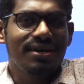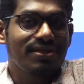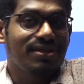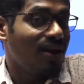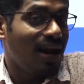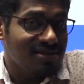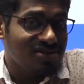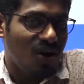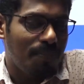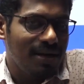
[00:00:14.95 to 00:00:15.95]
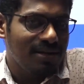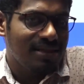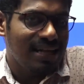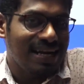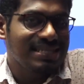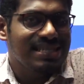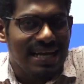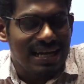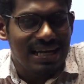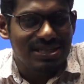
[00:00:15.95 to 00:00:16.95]
with our last topic, that is
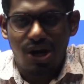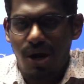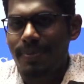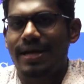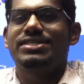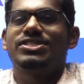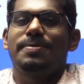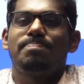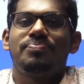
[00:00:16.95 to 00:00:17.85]
English Comprehension.